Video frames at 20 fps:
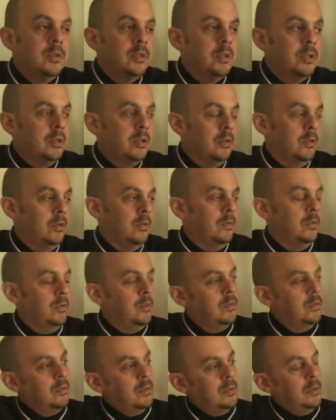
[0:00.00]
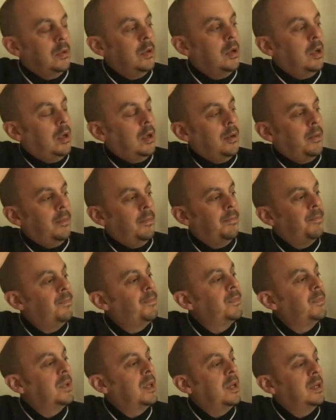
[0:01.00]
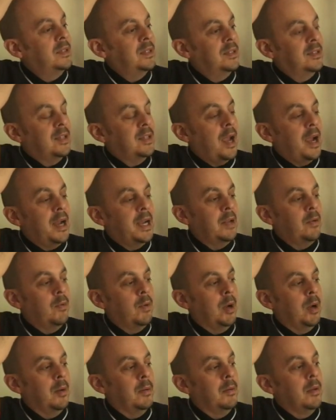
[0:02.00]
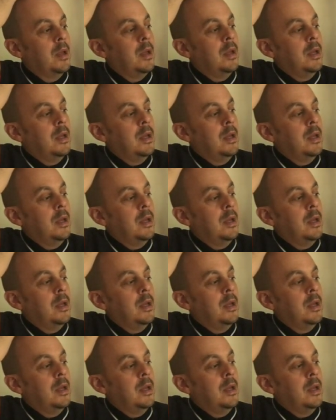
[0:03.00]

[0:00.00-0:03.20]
to a society where